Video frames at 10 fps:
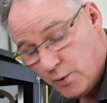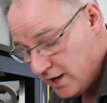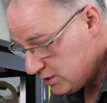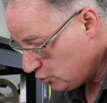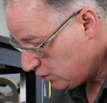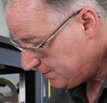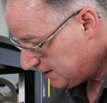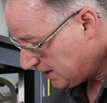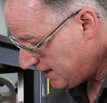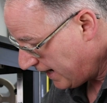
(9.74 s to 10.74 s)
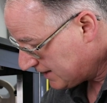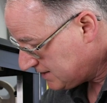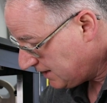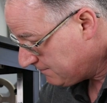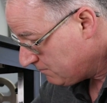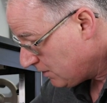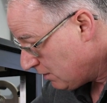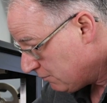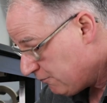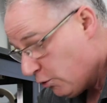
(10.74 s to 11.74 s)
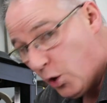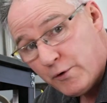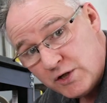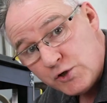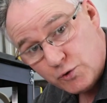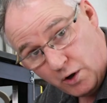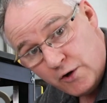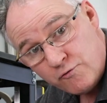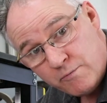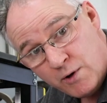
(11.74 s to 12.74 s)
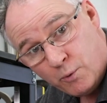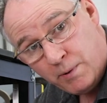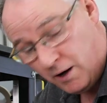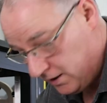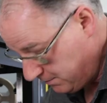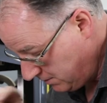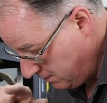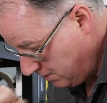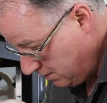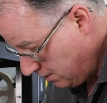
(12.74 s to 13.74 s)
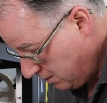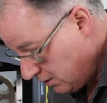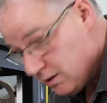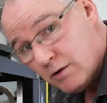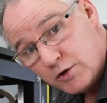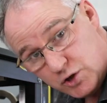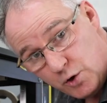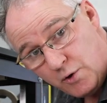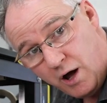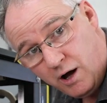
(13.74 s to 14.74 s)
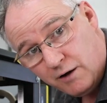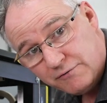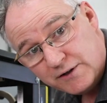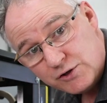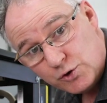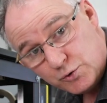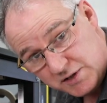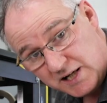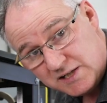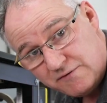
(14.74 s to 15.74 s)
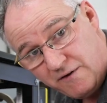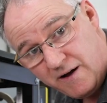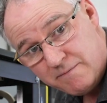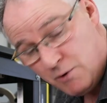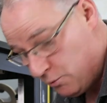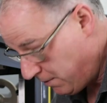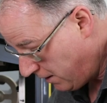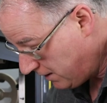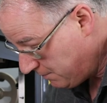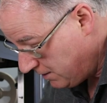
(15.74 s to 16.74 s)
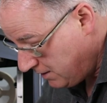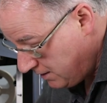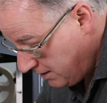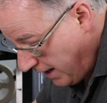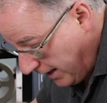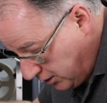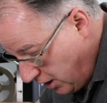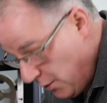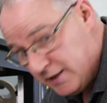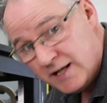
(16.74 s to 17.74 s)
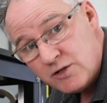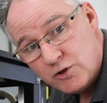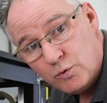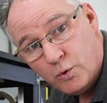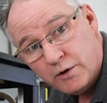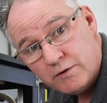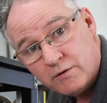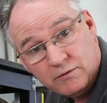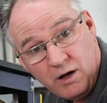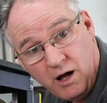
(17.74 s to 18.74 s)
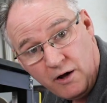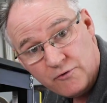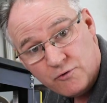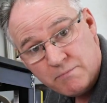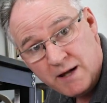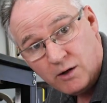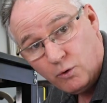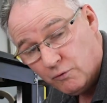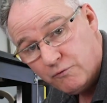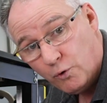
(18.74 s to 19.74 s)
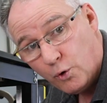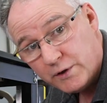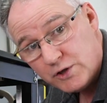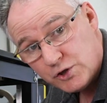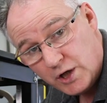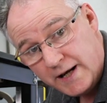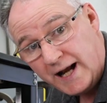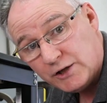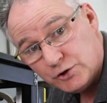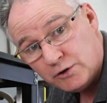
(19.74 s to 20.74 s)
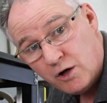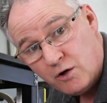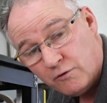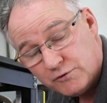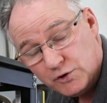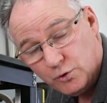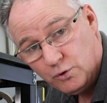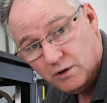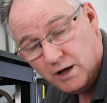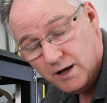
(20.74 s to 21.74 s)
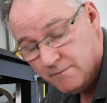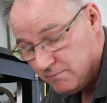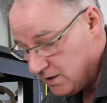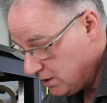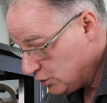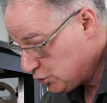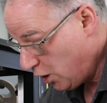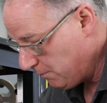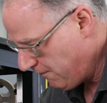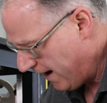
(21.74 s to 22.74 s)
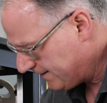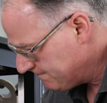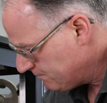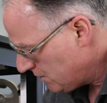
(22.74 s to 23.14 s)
where you want to be connecting 4-inch or 100mm pipe, a 2.5-inch or 65mm pipe, and going into 100mm or 4-inch connection going off to your shop vac.